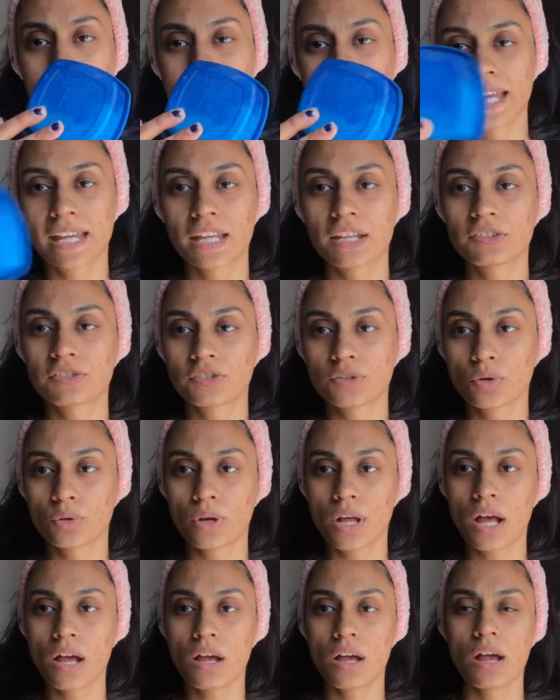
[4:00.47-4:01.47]
baking
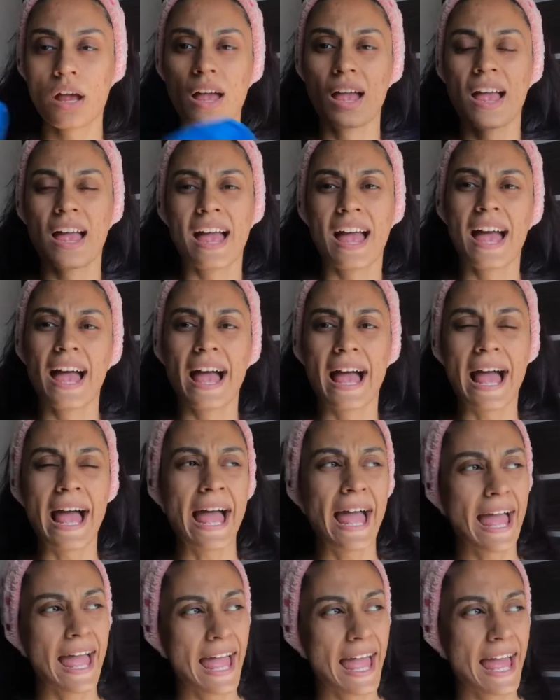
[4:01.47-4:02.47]
soda,
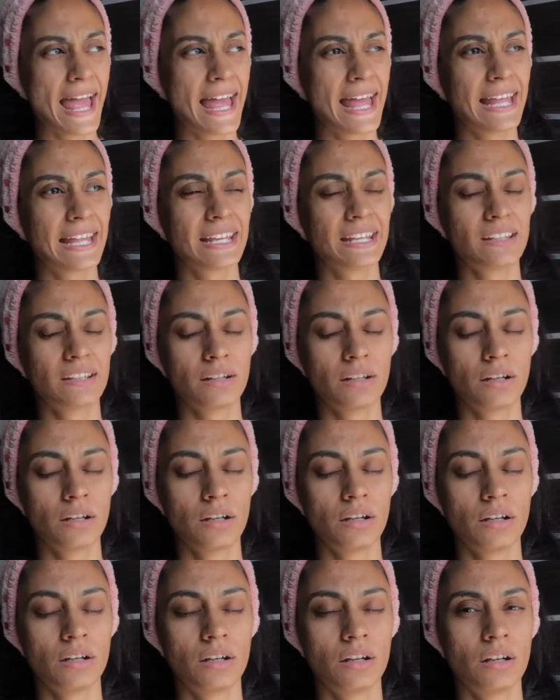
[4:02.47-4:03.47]
and
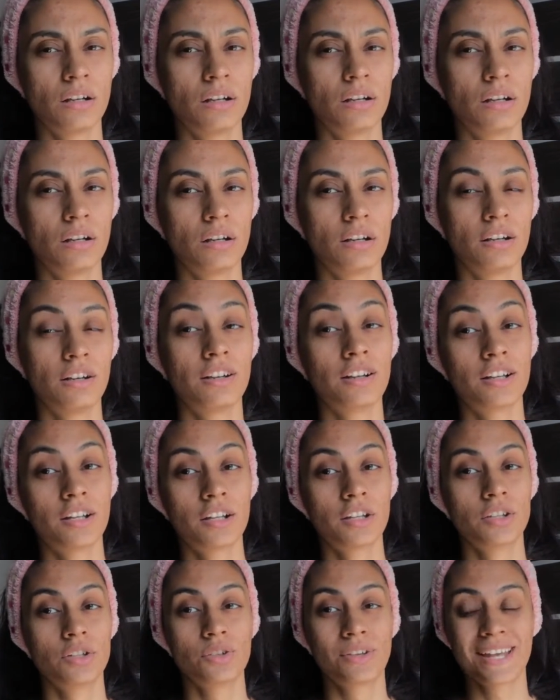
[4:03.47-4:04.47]

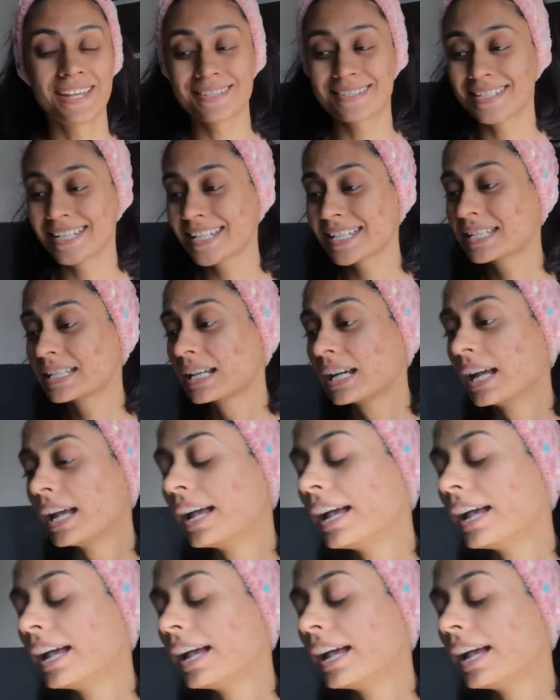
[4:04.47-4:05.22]
you guessed it,